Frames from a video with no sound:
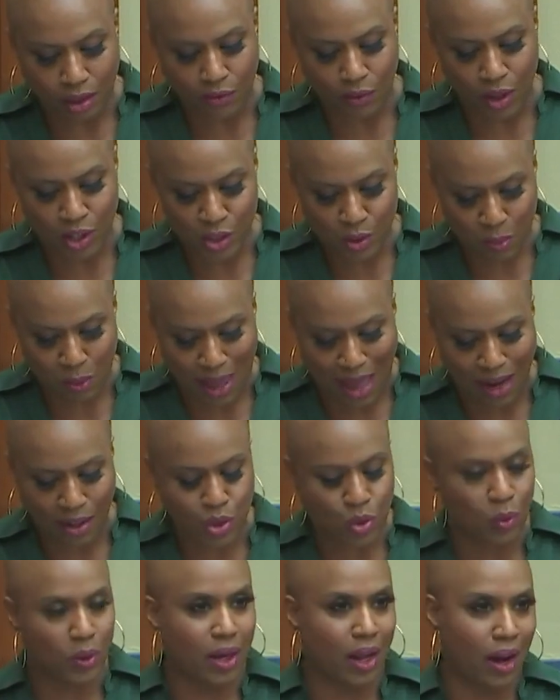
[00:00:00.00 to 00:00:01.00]
of us back
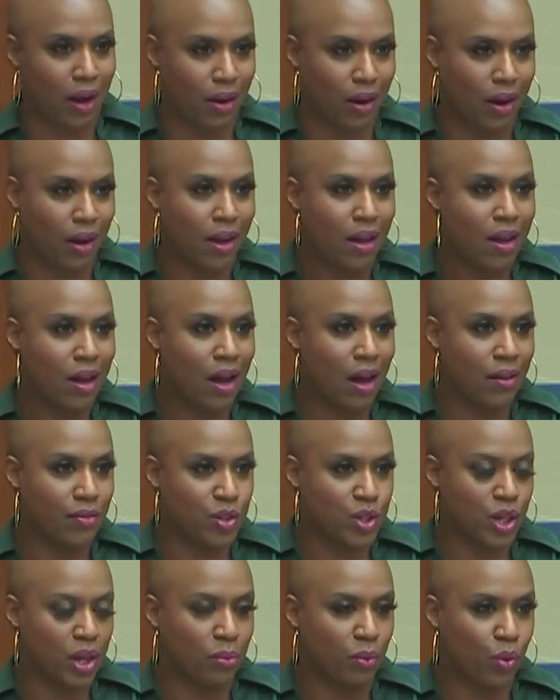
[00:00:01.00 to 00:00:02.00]
to an era of
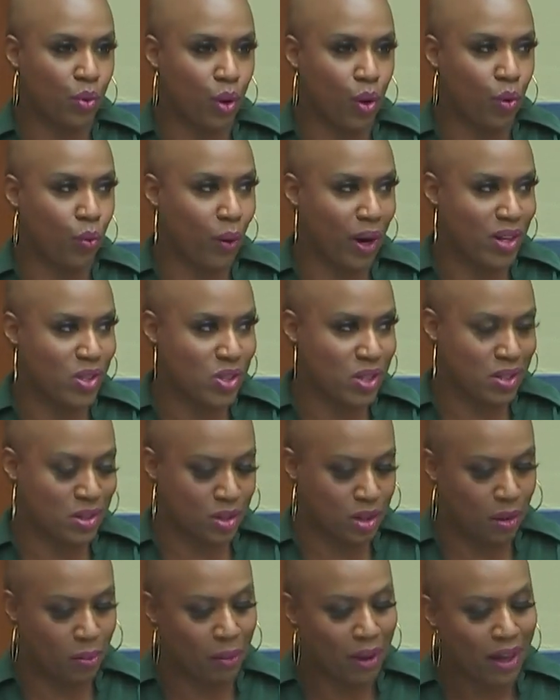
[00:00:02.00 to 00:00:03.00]
Jim Crow
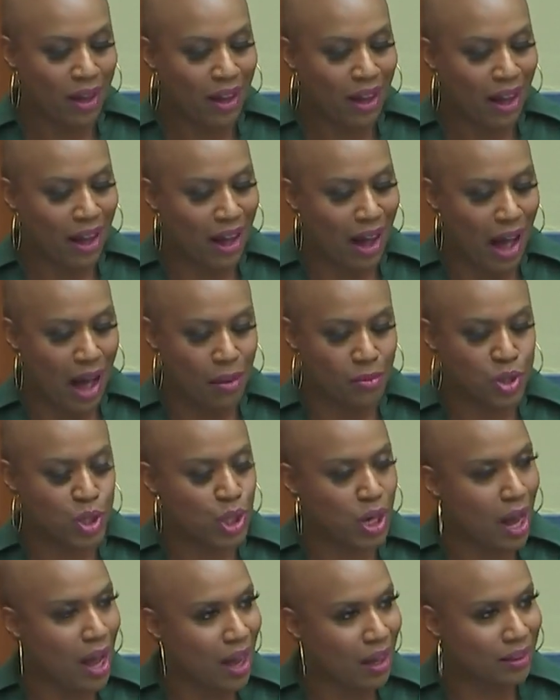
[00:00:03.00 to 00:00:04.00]
racism. I'm
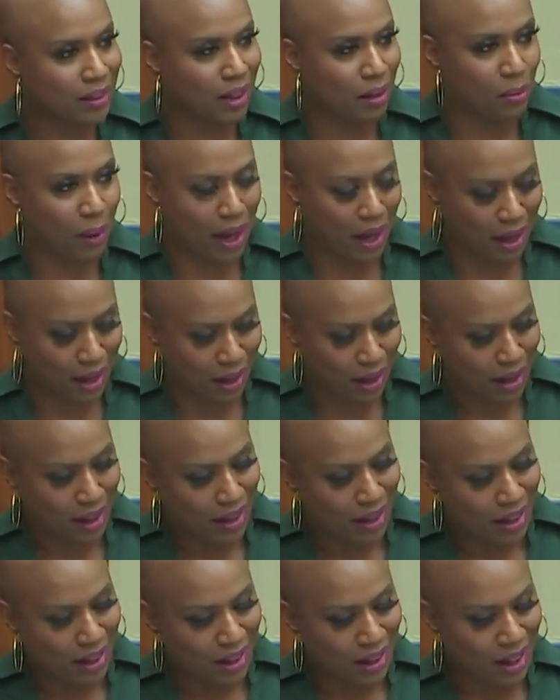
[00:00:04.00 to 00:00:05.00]
shocked that my
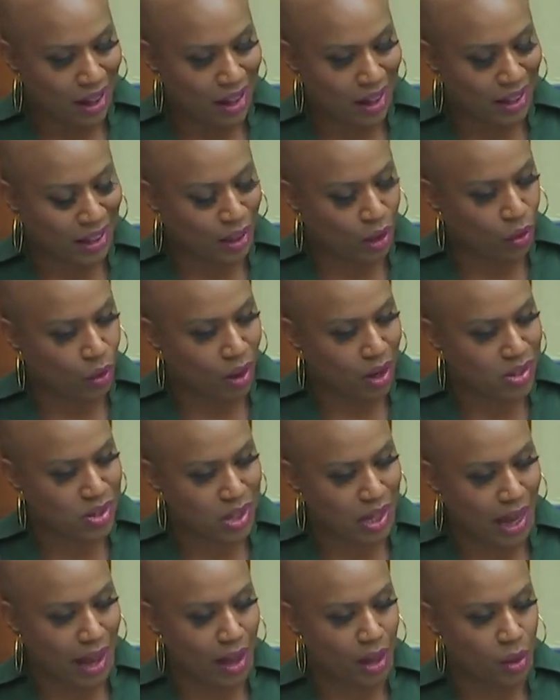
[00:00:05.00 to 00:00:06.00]
colleague across
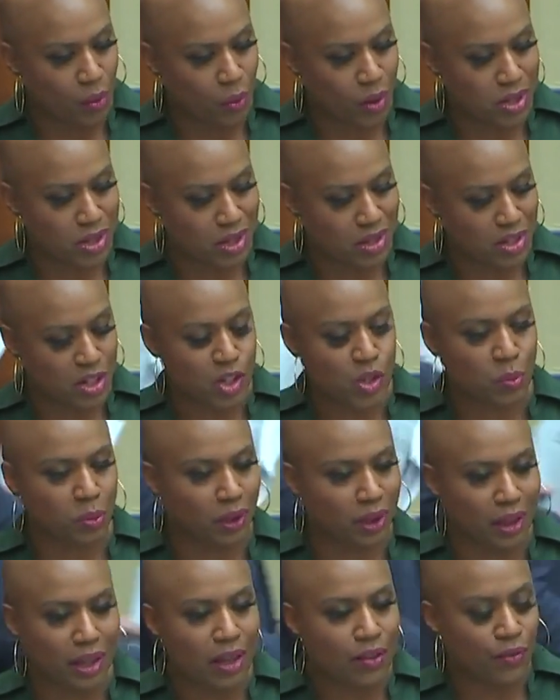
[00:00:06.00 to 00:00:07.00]
the aisle was in
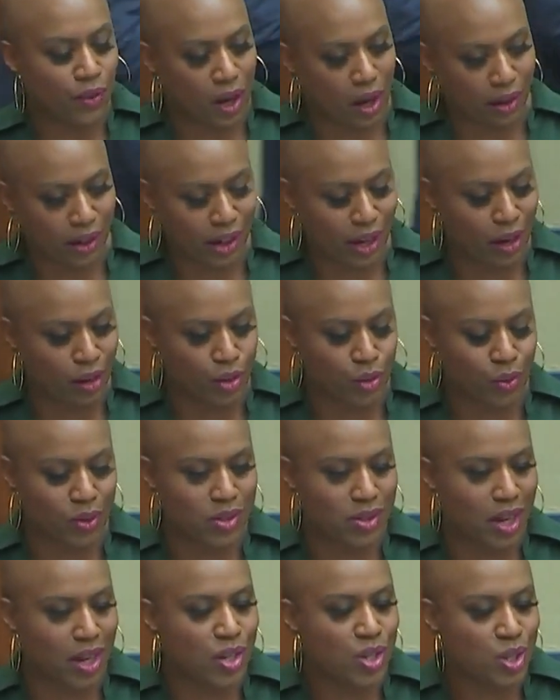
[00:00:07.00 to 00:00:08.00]
disbelief at our
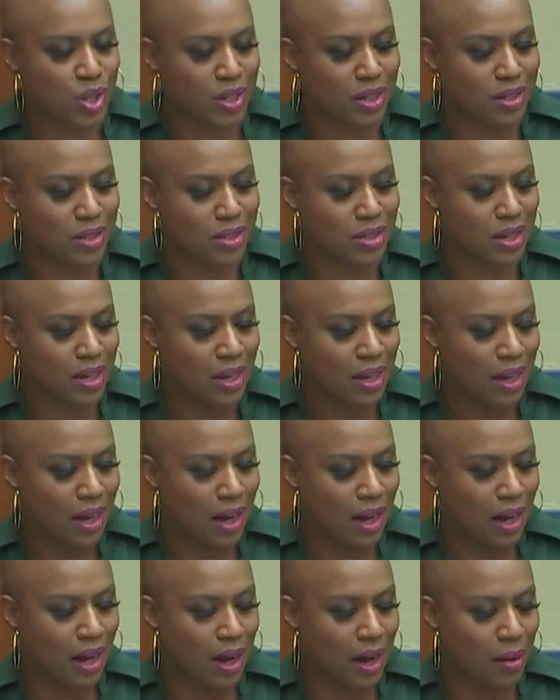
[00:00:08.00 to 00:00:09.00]
characterizations
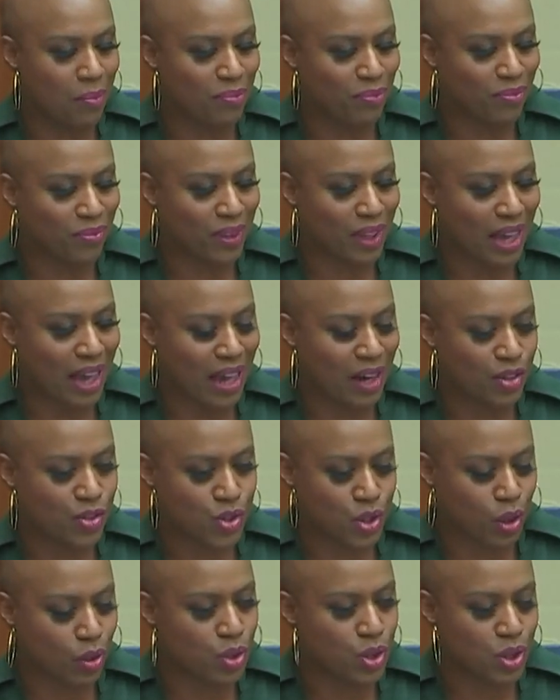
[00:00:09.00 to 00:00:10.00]
and
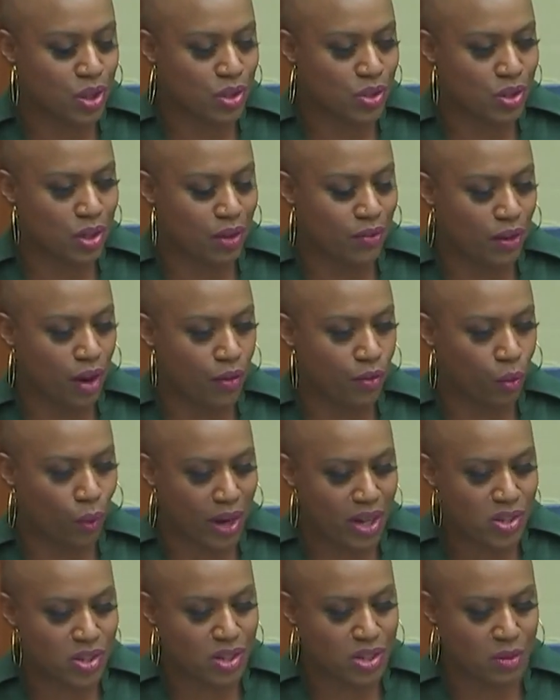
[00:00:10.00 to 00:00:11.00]
assertions of
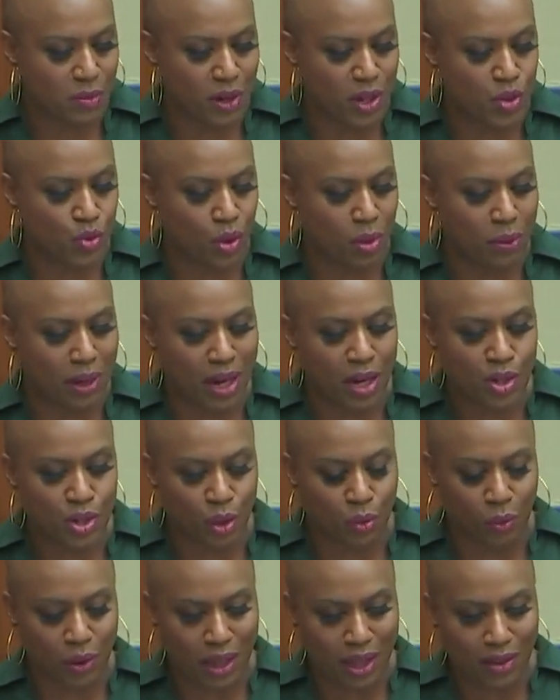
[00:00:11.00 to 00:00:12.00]
racism and
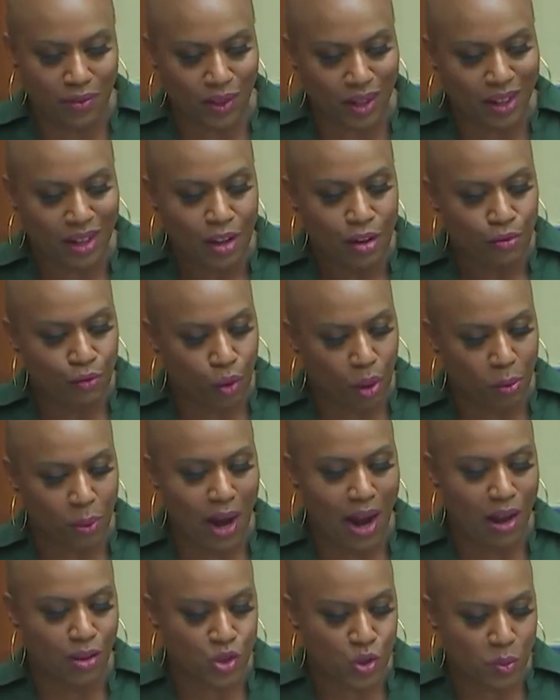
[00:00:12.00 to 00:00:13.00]
discrimination when even former
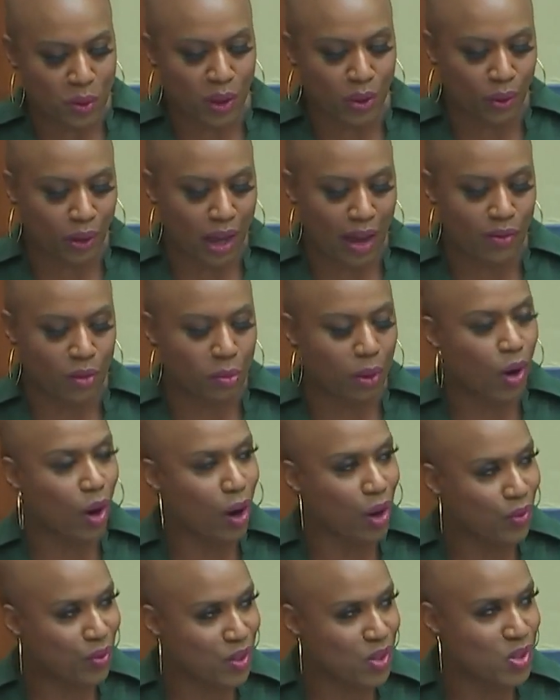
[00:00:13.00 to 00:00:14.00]
House Speaker Kevin
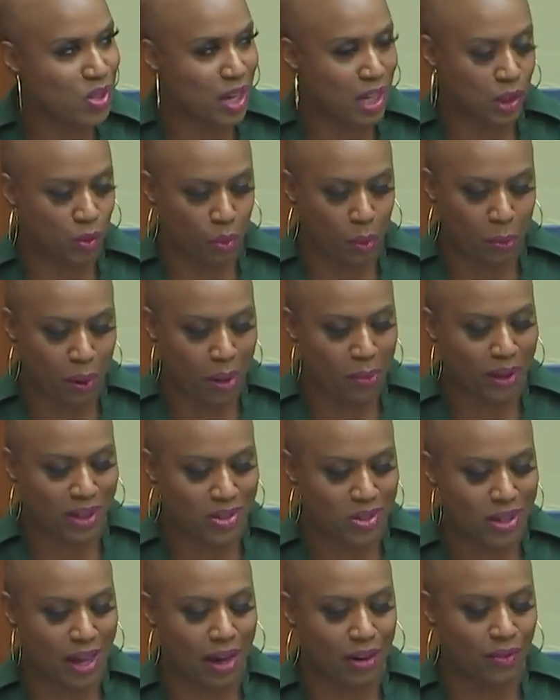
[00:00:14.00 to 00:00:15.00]
McCarthy said the Republican
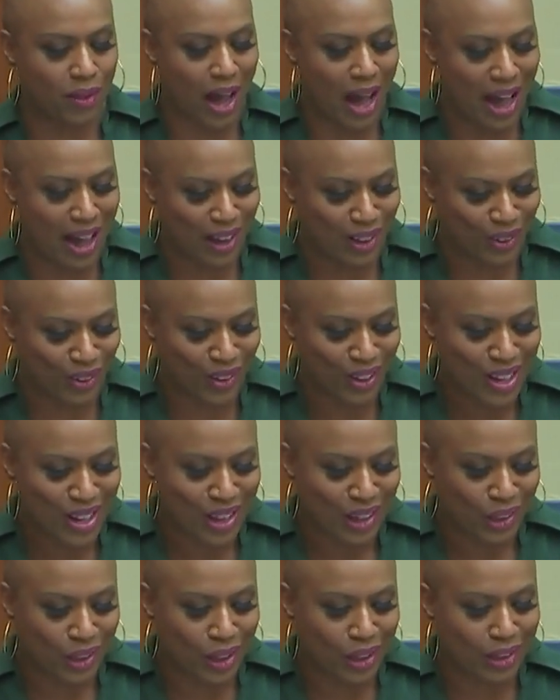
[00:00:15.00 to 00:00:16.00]
side of the aisle
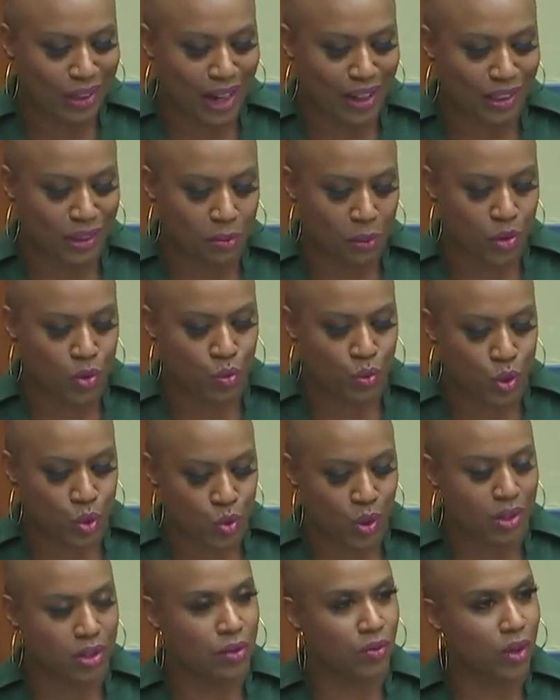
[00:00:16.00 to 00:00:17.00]
looked like the most
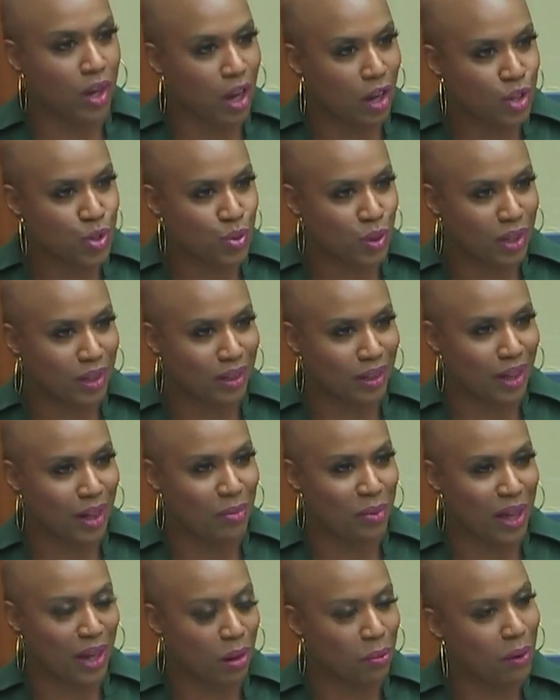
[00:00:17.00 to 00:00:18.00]
restrictive country
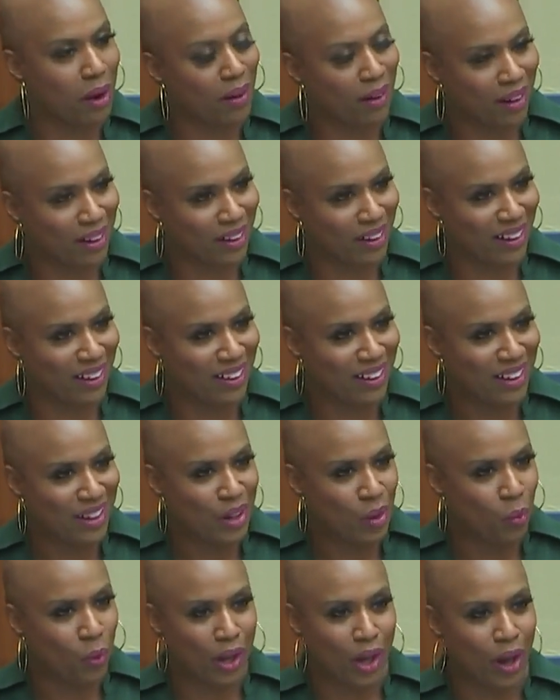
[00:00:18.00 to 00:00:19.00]
club in America.
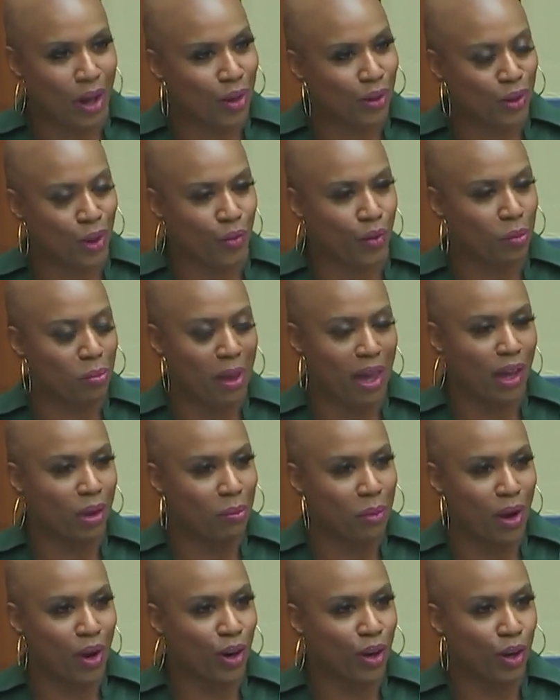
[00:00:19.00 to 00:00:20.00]
We all know that Make
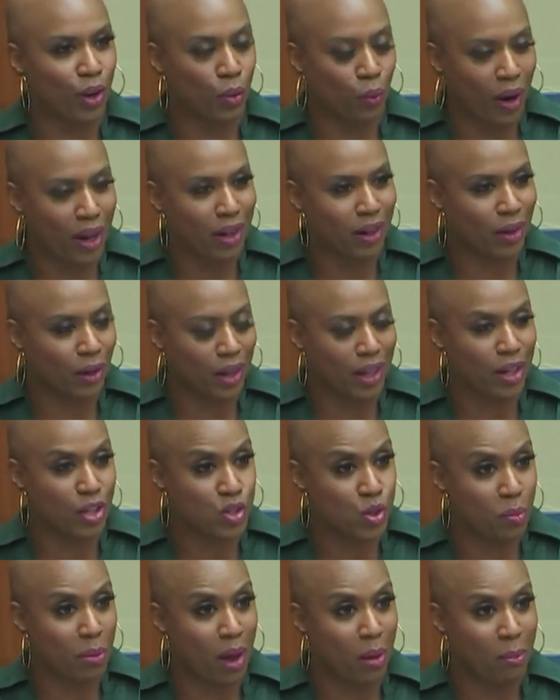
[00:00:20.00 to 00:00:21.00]
America Great Again is
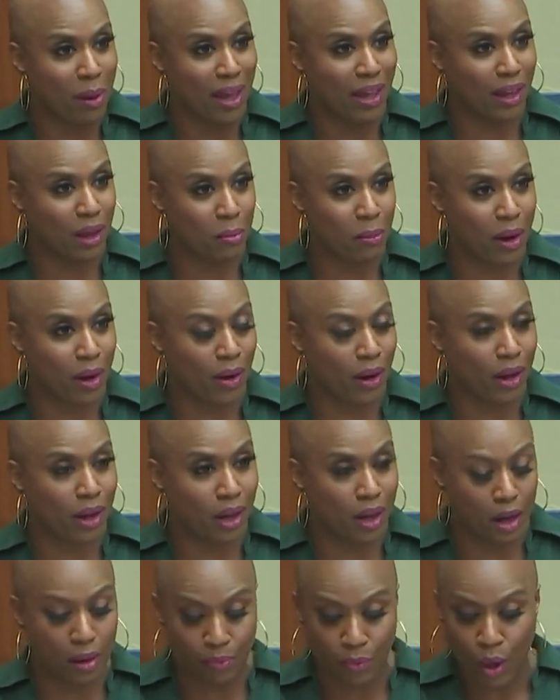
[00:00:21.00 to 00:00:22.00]
about making
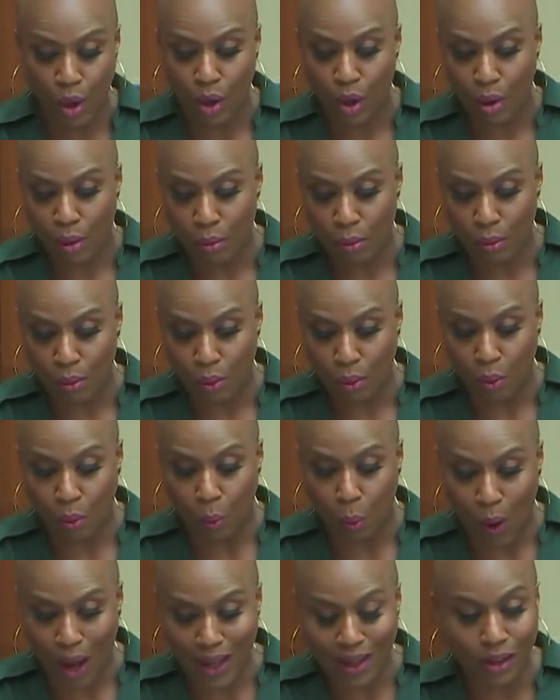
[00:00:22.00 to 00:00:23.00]
America
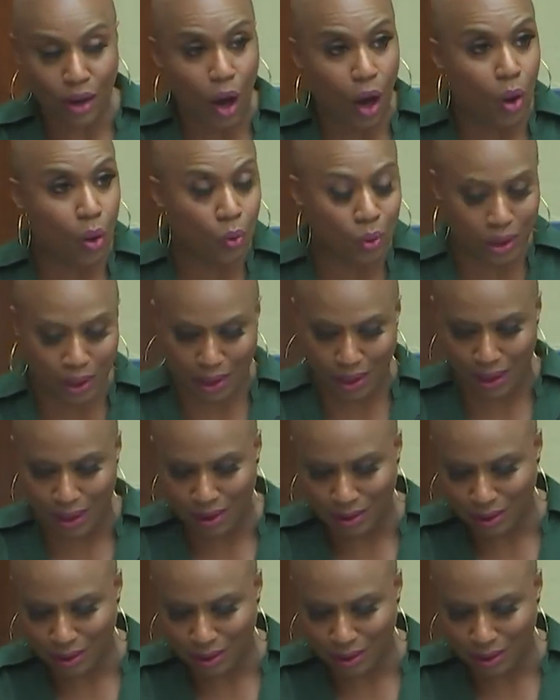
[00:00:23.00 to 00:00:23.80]
white only